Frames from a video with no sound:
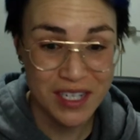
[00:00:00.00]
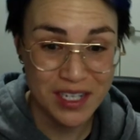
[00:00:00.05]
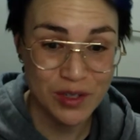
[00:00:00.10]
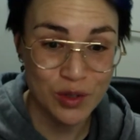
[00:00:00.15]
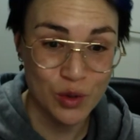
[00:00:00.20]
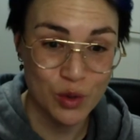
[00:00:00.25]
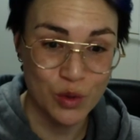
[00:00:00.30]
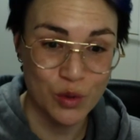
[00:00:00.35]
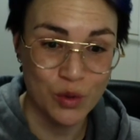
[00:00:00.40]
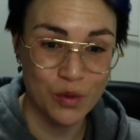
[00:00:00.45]

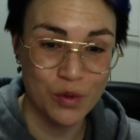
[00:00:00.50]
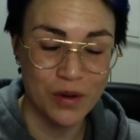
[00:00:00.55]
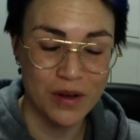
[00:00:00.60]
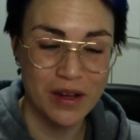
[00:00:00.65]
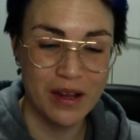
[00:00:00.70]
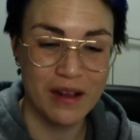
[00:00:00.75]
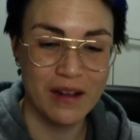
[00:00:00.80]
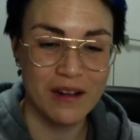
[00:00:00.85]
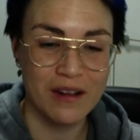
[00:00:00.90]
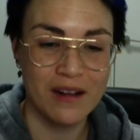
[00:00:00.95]
into."
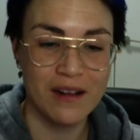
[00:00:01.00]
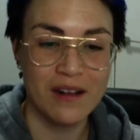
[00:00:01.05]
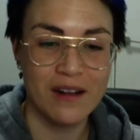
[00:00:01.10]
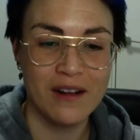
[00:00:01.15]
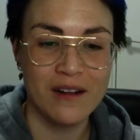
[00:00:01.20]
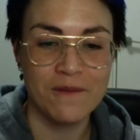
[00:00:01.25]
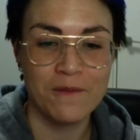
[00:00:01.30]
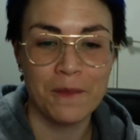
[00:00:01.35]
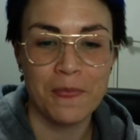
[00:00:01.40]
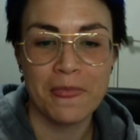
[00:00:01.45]

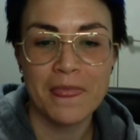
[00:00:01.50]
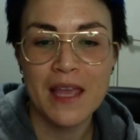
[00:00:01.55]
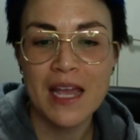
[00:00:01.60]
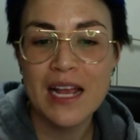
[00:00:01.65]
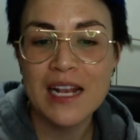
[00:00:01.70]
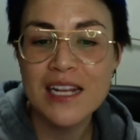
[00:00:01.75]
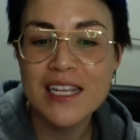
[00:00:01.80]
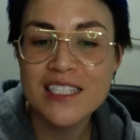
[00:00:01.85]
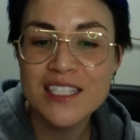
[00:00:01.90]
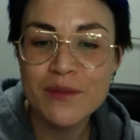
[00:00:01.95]

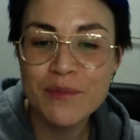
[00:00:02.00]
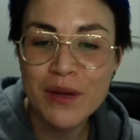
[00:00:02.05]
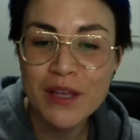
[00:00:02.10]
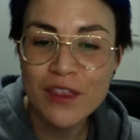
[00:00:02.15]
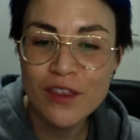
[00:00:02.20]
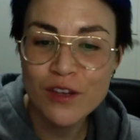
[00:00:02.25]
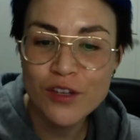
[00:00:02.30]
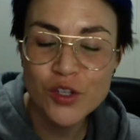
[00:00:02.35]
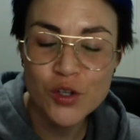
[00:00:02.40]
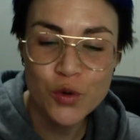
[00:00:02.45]

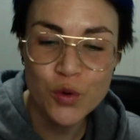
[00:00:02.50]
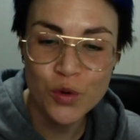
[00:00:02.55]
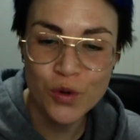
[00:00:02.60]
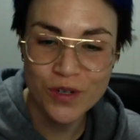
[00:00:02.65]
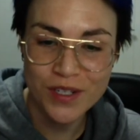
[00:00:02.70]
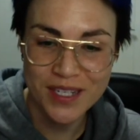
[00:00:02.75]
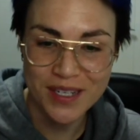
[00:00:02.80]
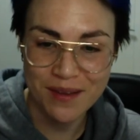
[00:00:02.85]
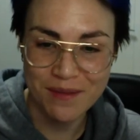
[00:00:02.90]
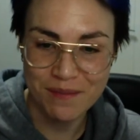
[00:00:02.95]
Elizabeth
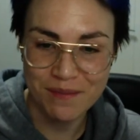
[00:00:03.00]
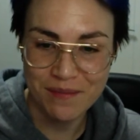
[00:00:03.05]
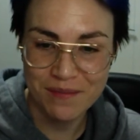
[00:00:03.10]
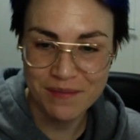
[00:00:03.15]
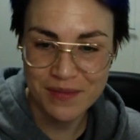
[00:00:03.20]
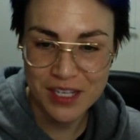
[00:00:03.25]
assured him